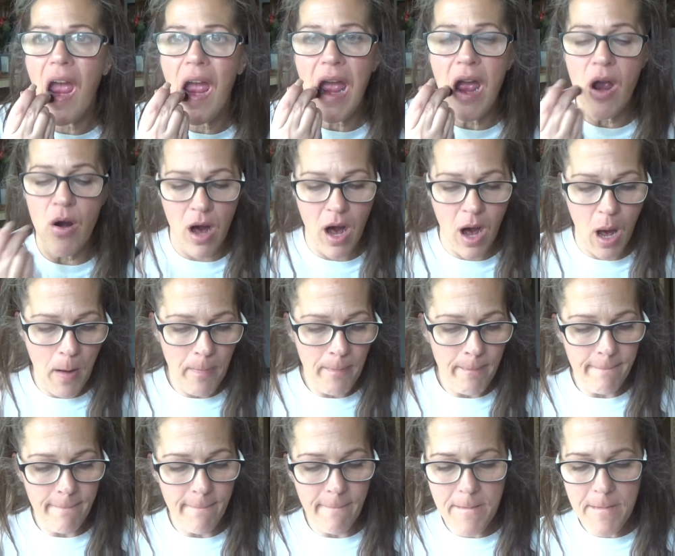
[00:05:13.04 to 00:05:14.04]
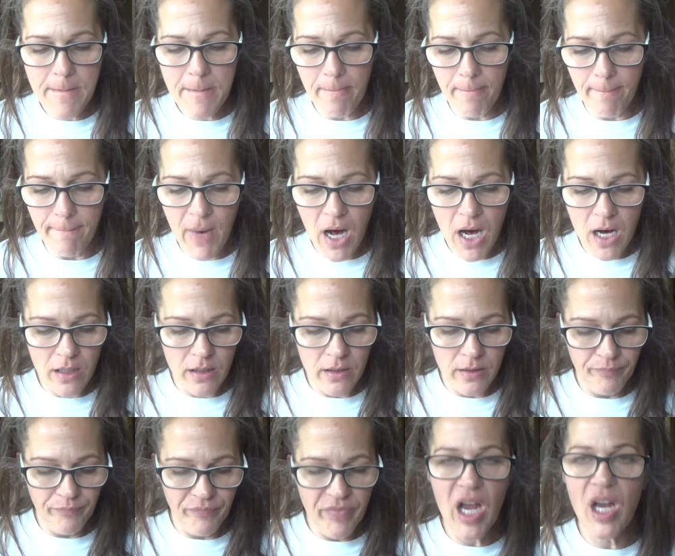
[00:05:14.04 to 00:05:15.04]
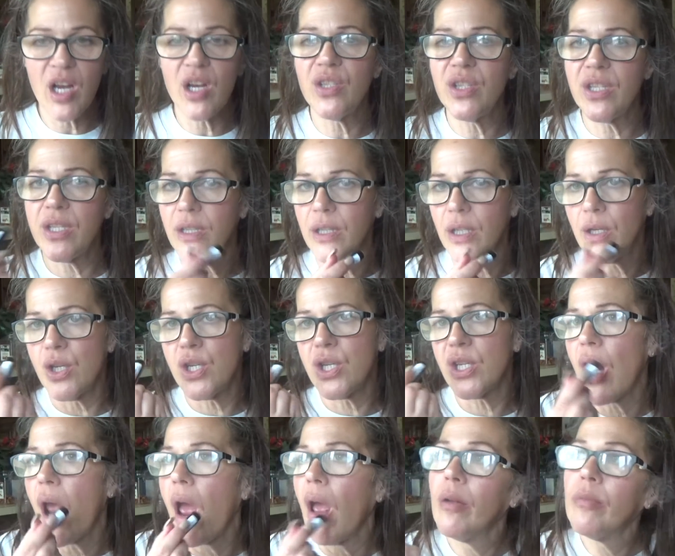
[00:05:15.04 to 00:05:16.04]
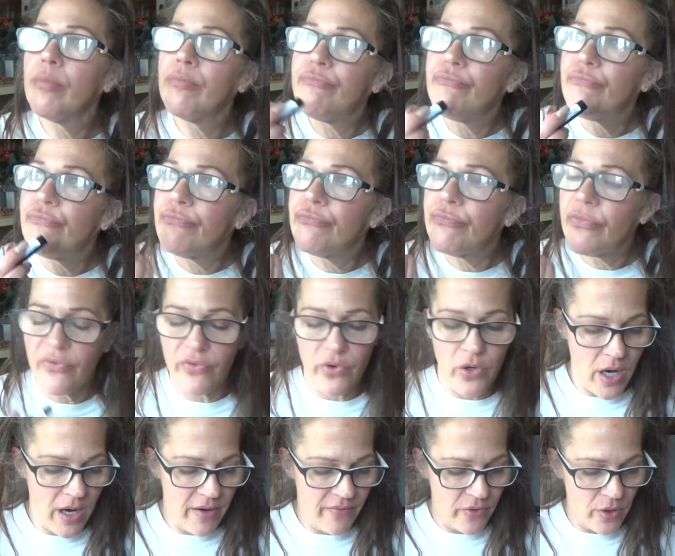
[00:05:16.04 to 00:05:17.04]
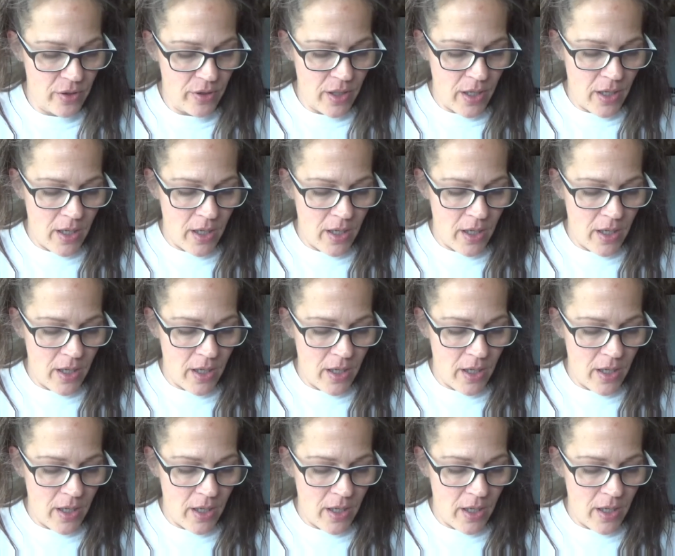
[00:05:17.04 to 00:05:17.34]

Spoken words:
Okay. I could sit there and just forever.